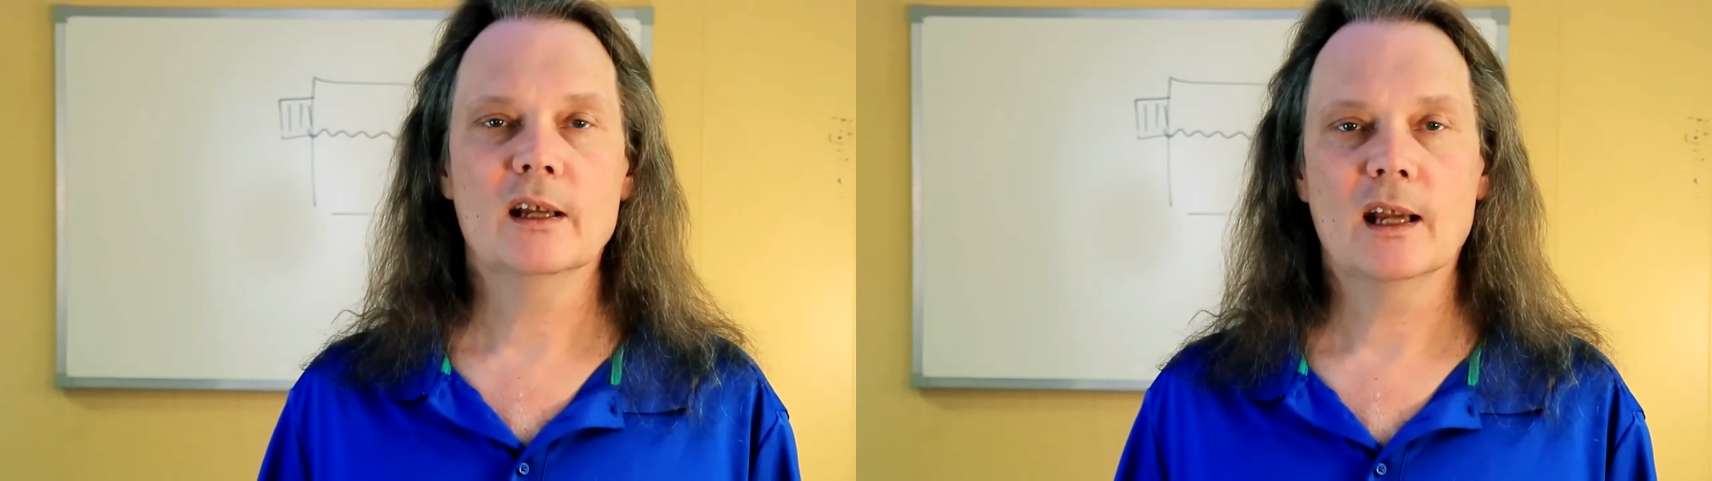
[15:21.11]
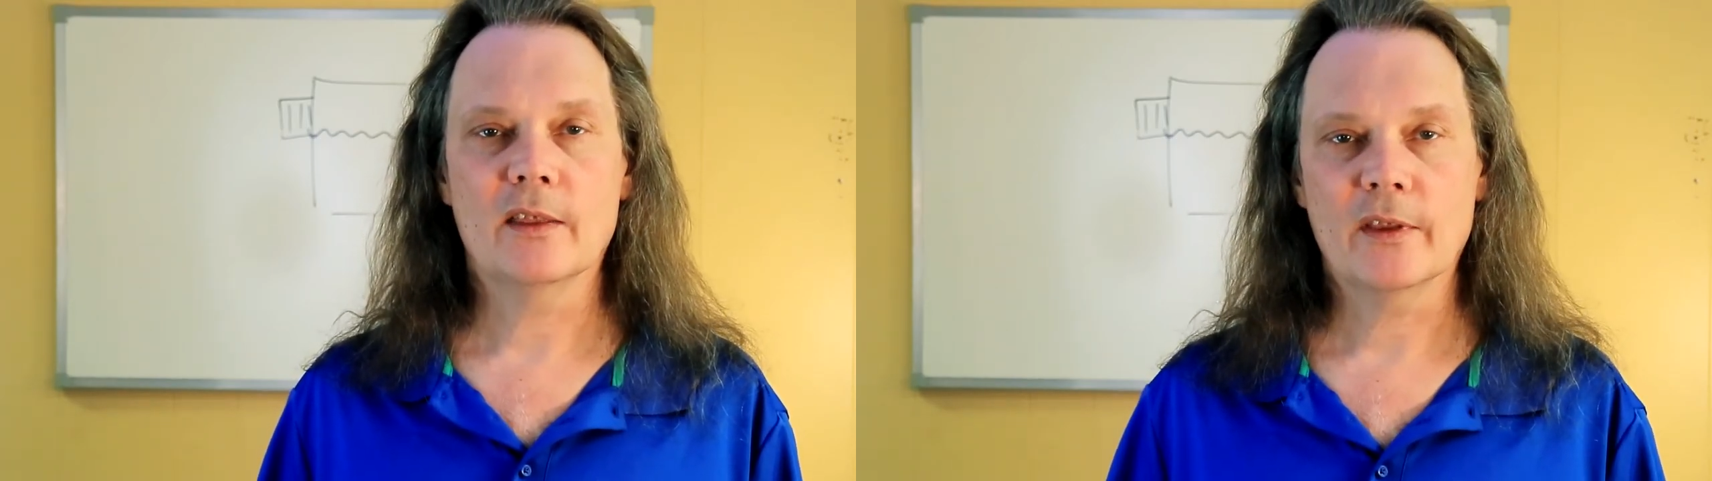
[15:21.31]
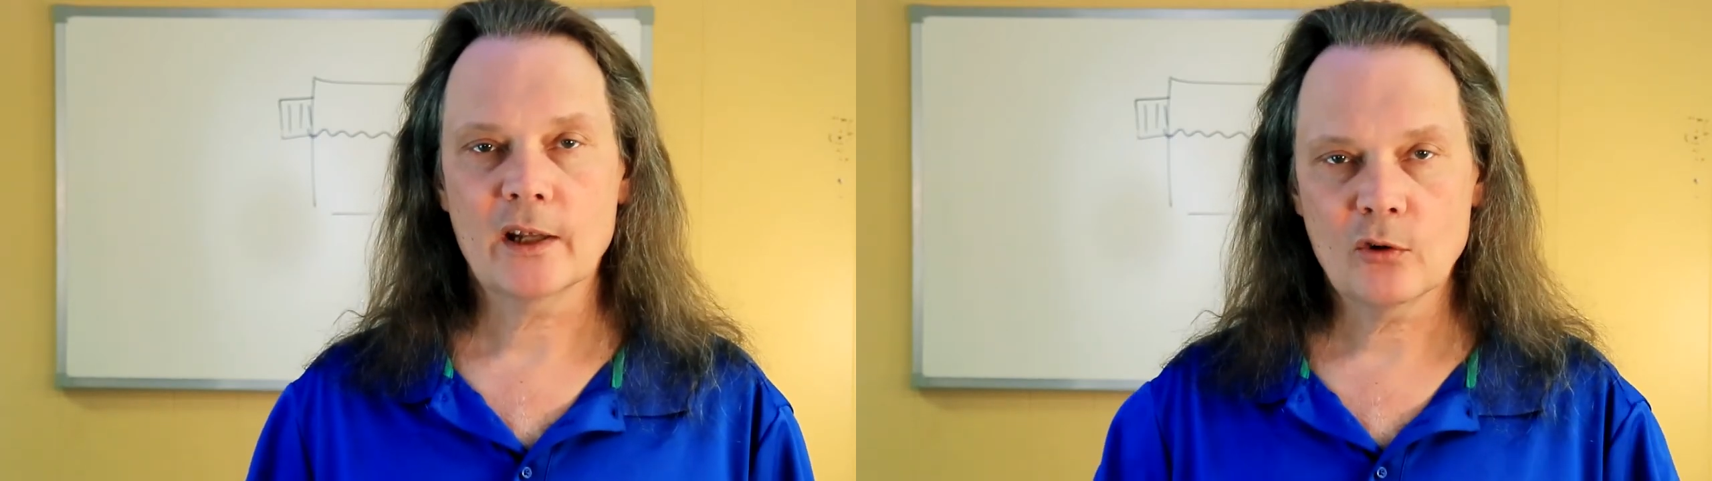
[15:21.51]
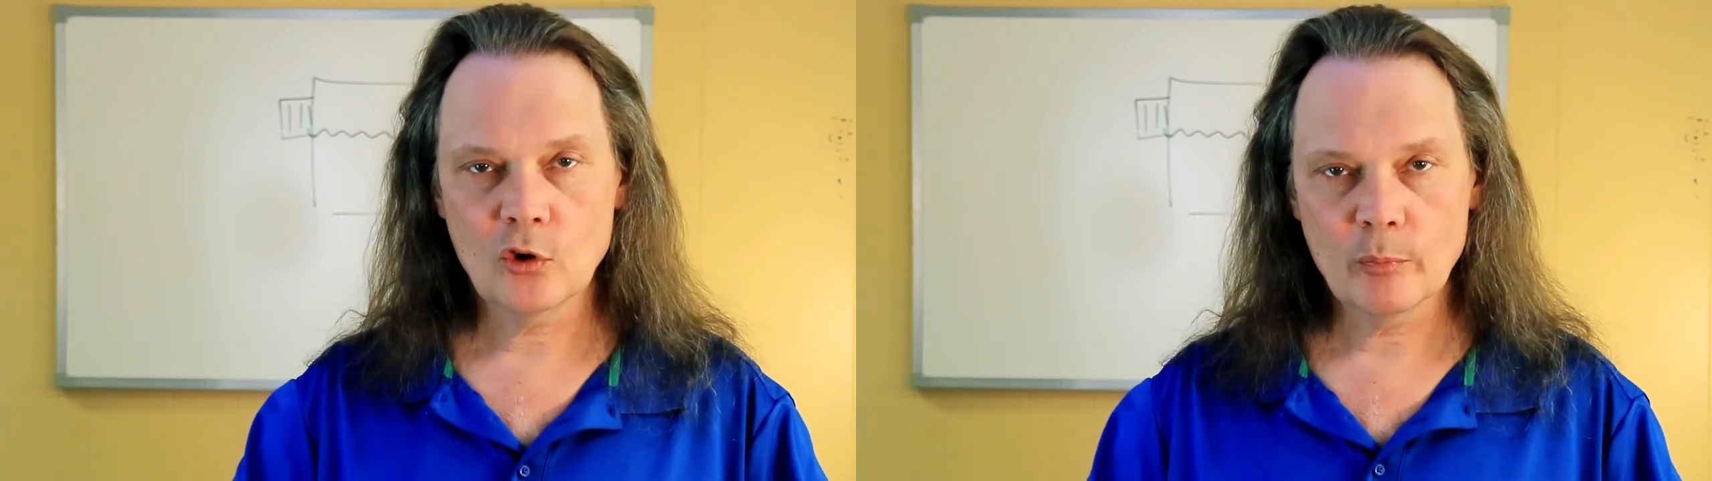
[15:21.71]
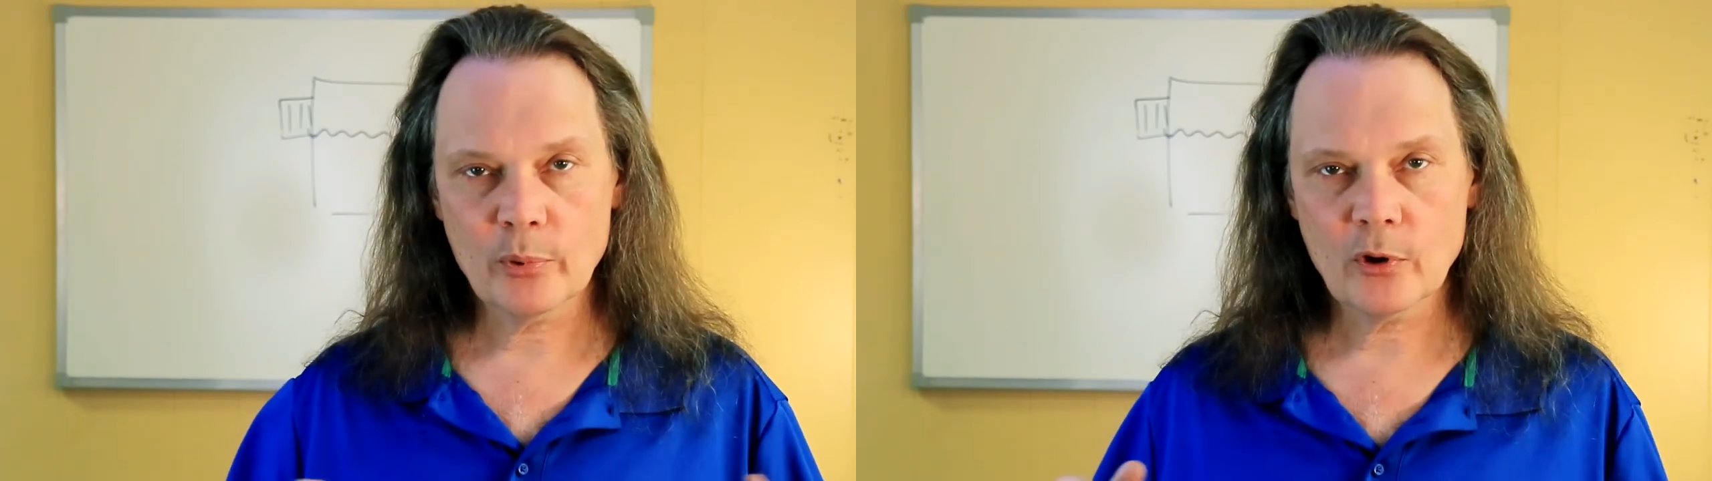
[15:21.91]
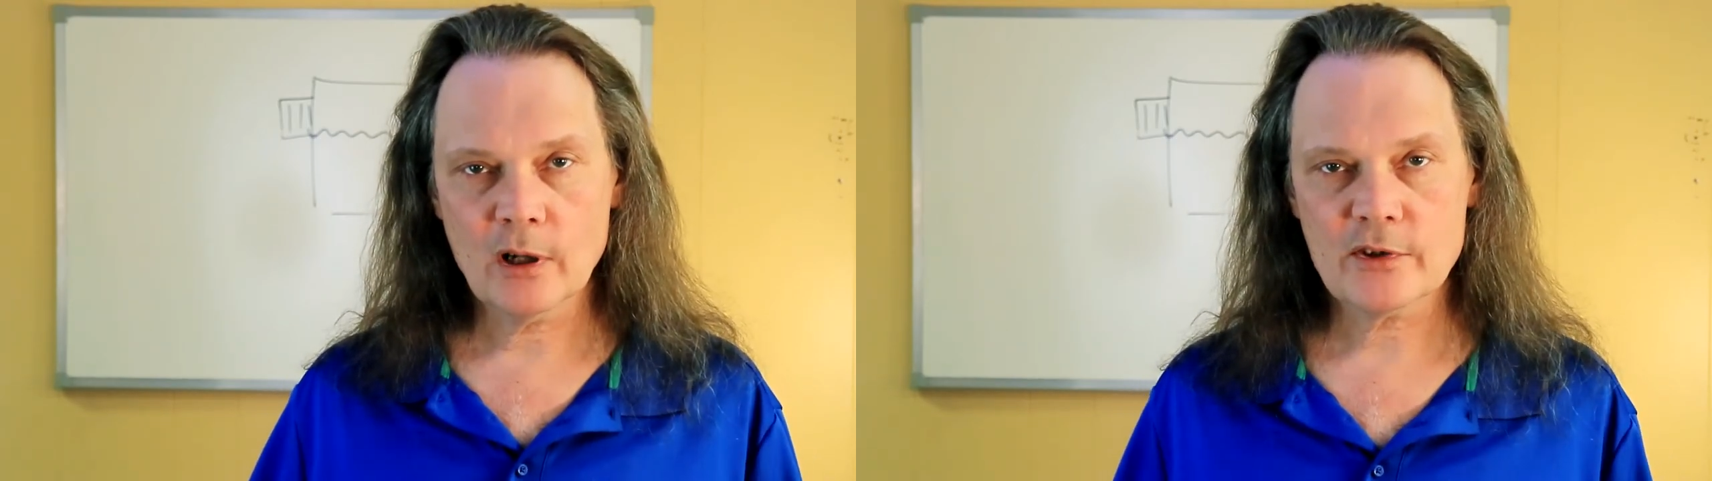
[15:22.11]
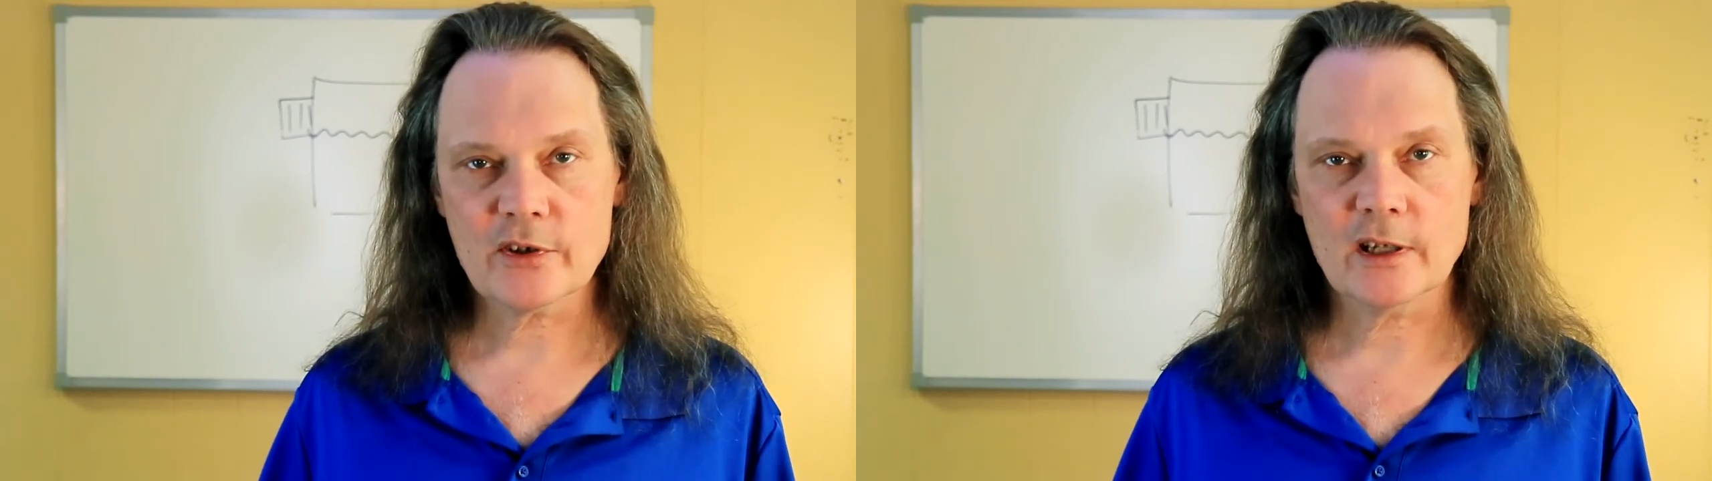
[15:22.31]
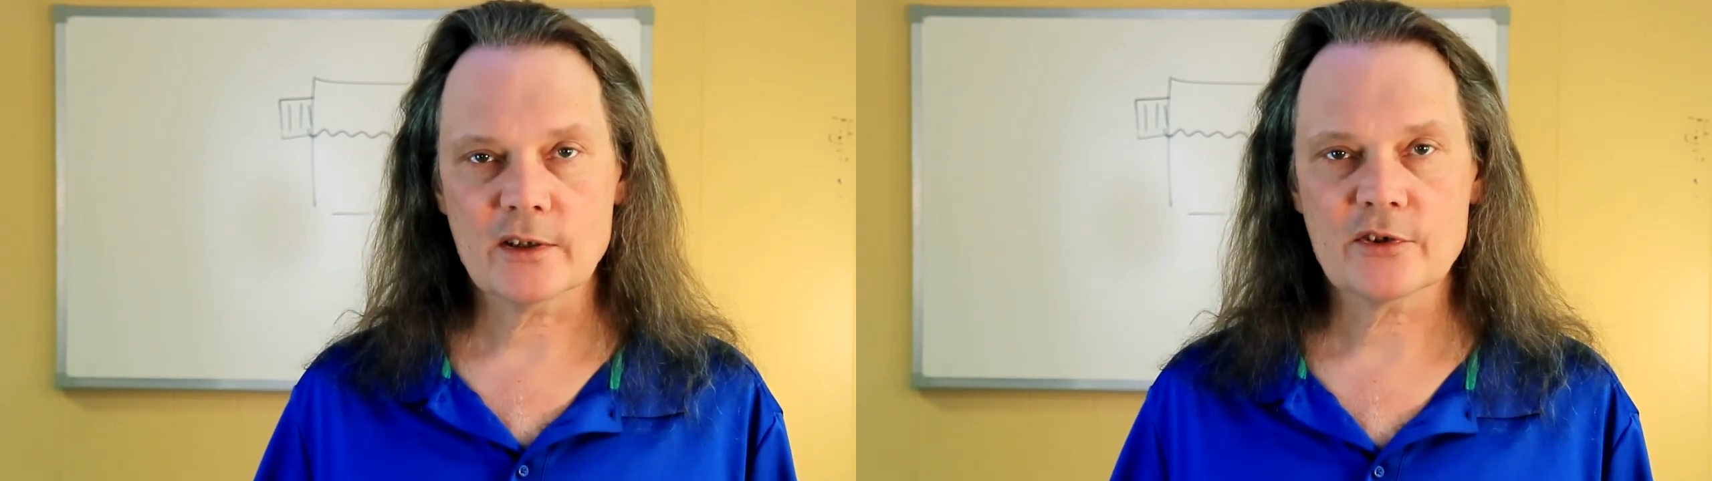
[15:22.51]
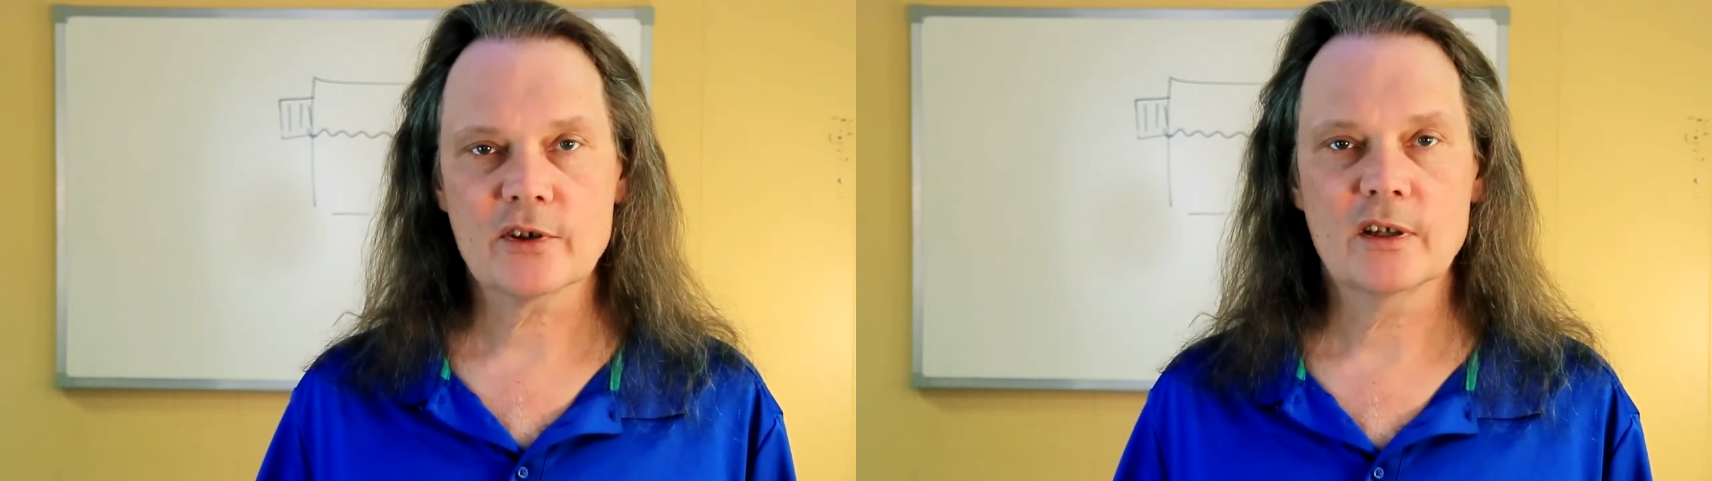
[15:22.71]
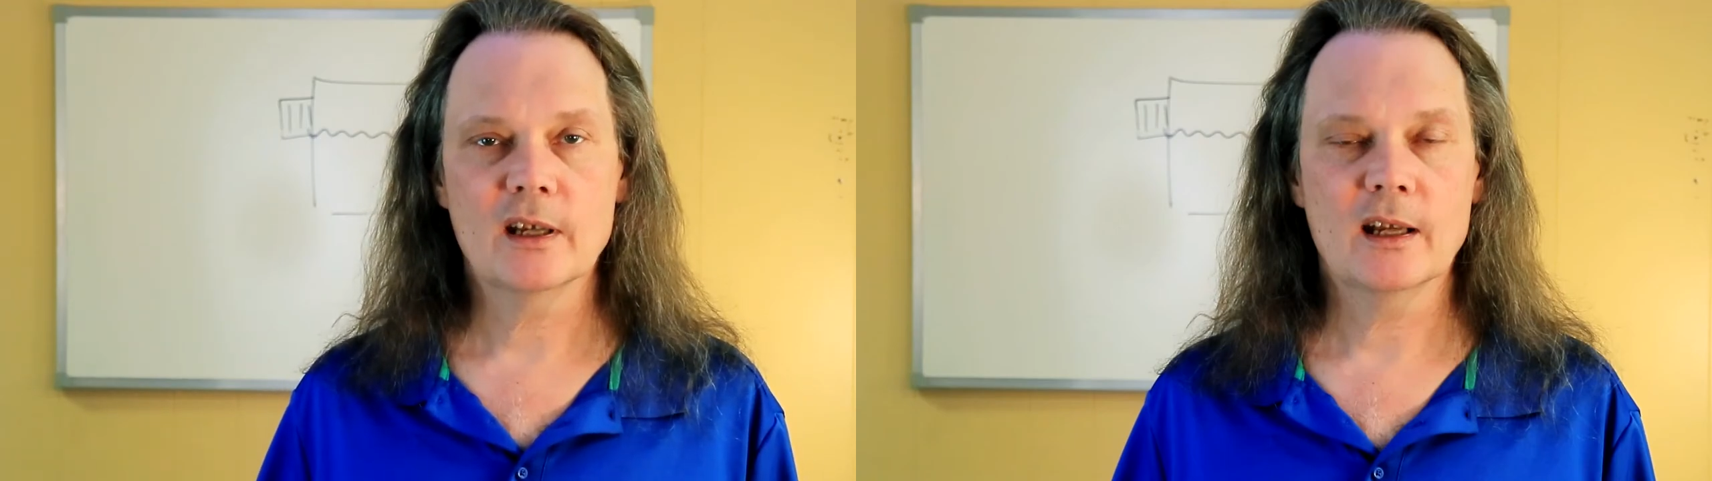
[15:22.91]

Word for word: And that whole process